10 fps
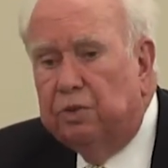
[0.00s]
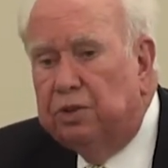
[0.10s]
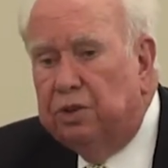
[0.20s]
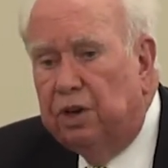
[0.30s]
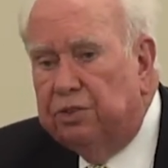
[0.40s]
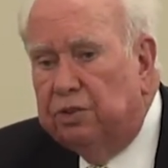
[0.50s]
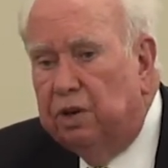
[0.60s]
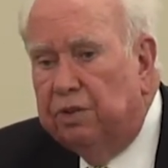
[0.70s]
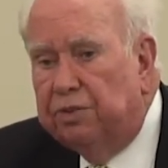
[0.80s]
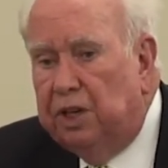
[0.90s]
which also
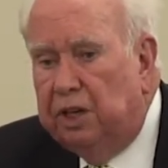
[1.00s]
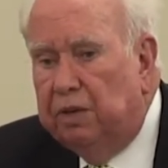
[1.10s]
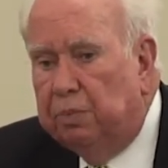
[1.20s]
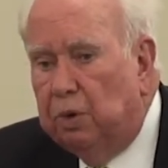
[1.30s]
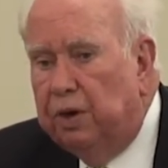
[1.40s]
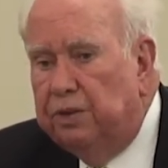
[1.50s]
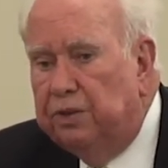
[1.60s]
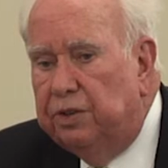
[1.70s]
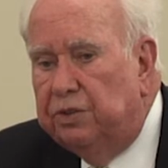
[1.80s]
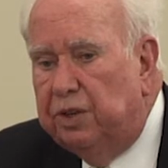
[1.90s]
are of key
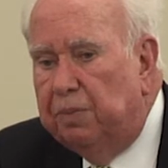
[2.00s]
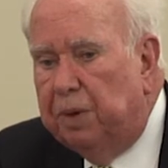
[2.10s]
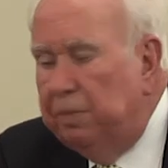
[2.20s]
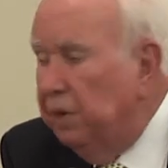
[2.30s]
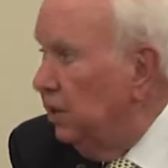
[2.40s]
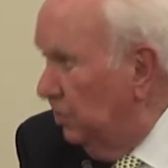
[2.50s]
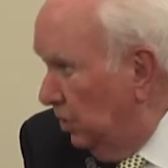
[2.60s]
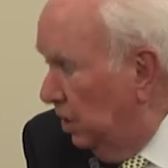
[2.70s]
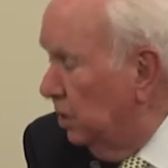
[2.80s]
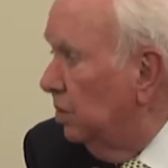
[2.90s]
importance in simply
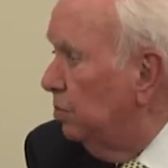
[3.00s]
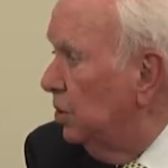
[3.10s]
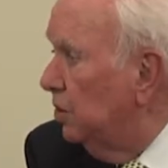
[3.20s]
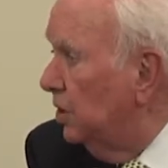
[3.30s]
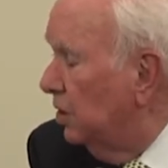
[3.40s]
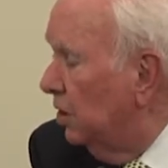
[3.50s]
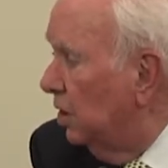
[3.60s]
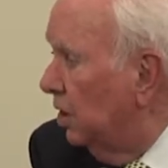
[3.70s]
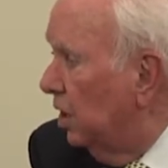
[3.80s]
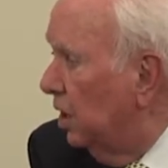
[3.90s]
maintaining the beauty in
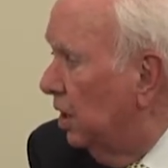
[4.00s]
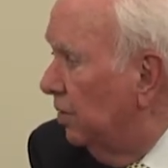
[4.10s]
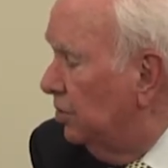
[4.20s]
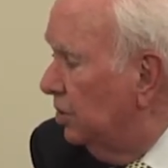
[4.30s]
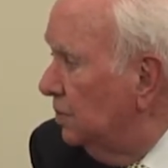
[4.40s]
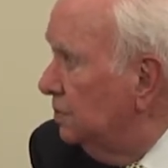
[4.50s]
our lives.